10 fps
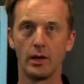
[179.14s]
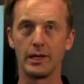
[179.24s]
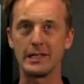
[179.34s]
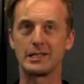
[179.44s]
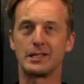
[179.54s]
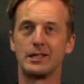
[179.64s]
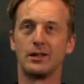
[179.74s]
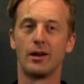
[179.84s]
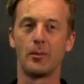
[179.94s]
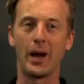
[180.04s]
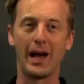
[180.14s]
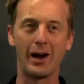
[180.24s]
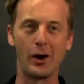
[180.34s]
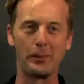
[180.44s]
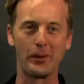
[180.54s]
This
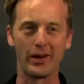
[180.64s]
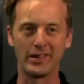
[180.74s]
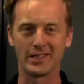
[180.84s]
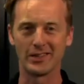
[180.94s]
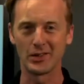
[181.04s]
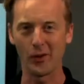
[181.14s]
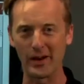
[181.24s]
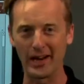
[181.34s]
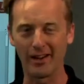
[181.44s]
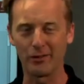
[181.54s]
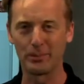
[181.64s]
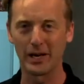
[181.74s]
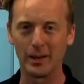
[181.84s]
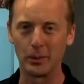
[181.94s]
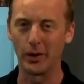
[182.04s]
PowerPoint. Don't we love
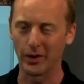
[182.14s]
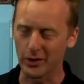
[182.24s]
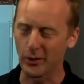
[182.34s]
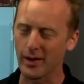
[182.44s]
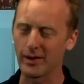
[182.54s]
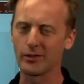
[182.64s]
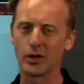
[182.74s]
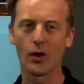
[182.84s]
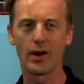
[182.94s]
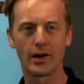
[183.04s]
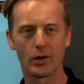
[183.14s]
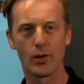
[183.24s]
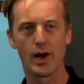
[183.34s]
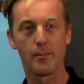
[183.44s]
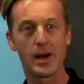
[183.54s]
PowerPoint? I'm going to create another video on how to
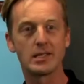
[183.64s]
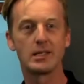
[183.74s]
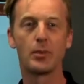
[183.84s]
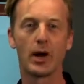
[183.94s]
create amazing